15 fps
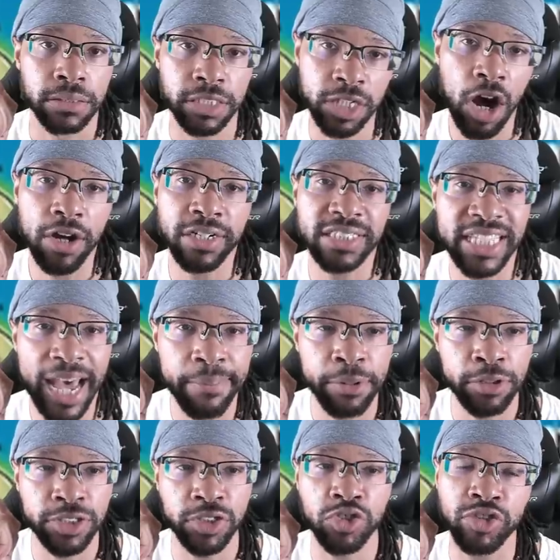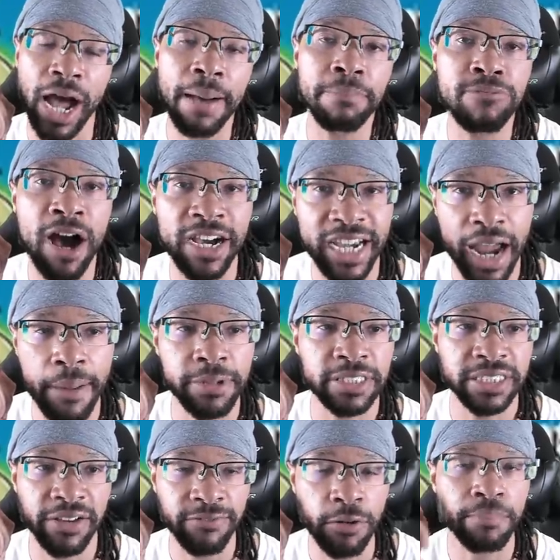Discard a Side Burst to drop Rock
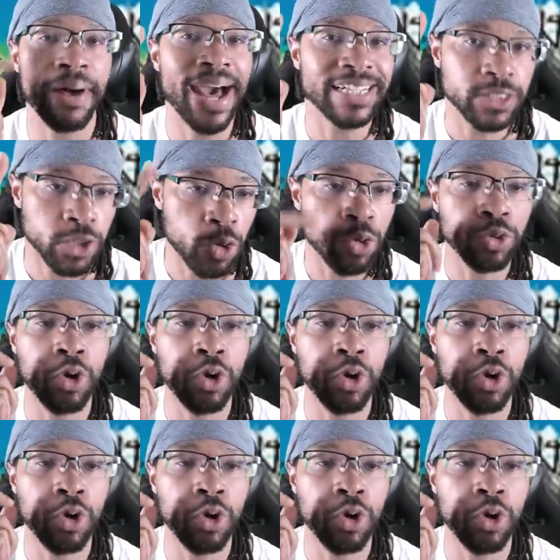Hammer's level by two